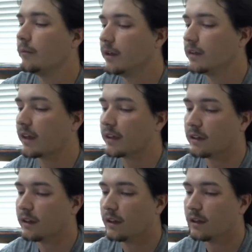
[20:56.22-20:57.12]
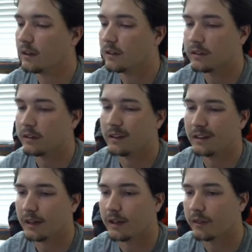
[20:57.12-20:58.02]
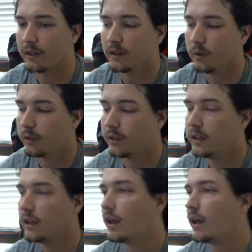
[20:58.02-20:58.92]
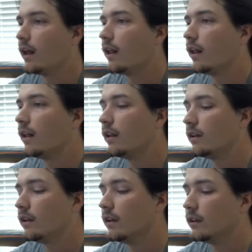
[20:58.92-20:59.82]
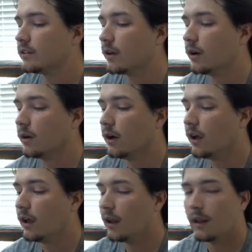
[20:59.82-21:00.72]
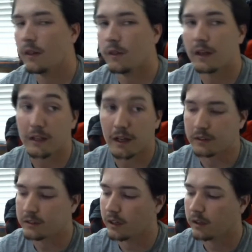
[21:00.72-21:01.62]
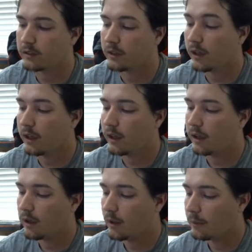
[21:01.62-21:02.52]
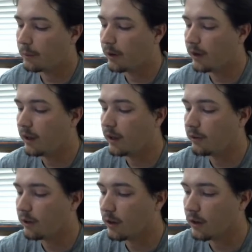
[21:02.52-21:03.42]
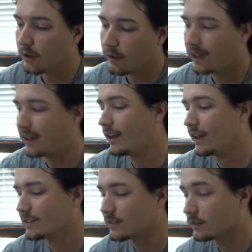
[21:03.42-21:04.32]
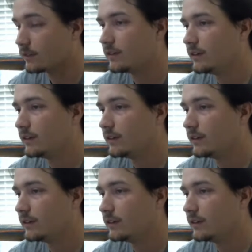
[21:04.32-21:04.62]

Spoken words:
because that's got nothing to do with it. So that kind of sucks. But that's